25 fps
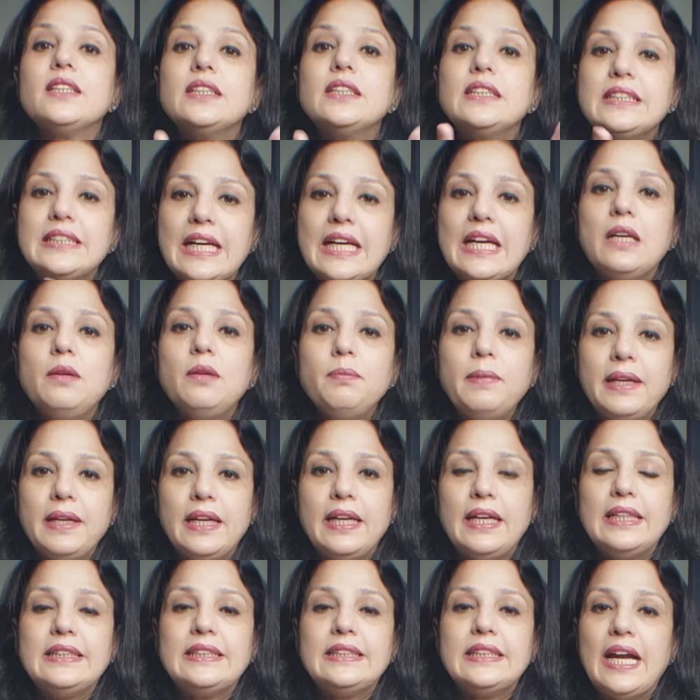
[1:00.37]
10
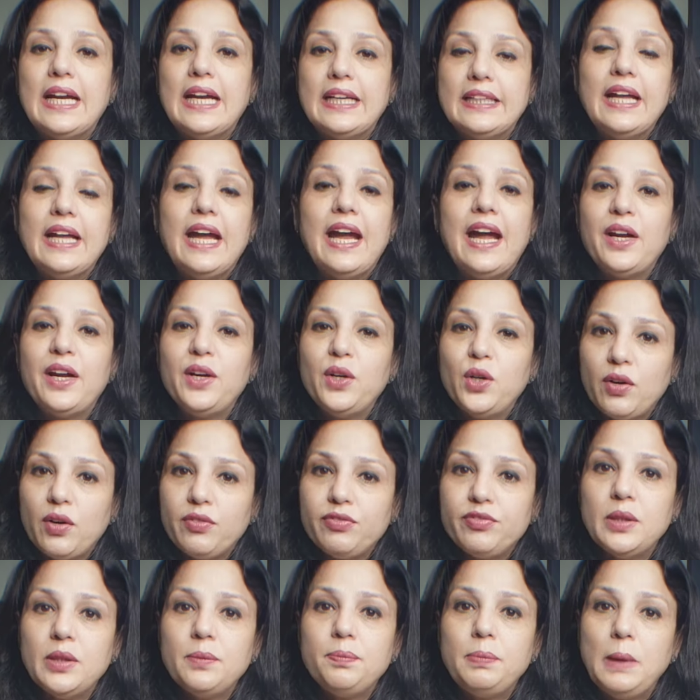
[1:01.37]
minutes at the end of
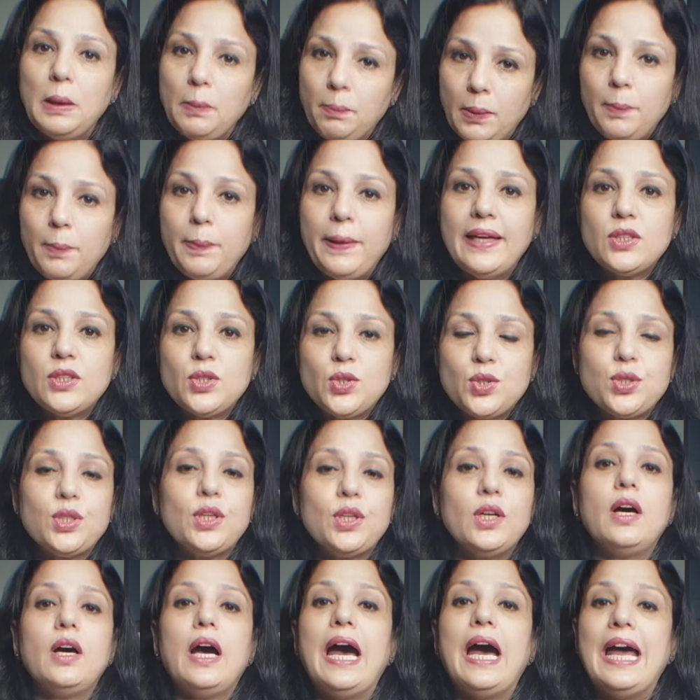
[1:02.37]
the paper-based
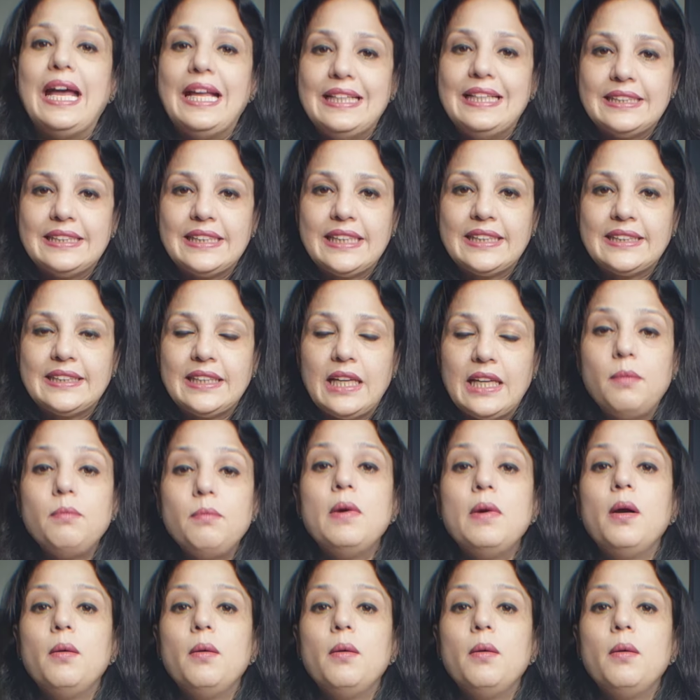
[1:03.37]
IELTS exam,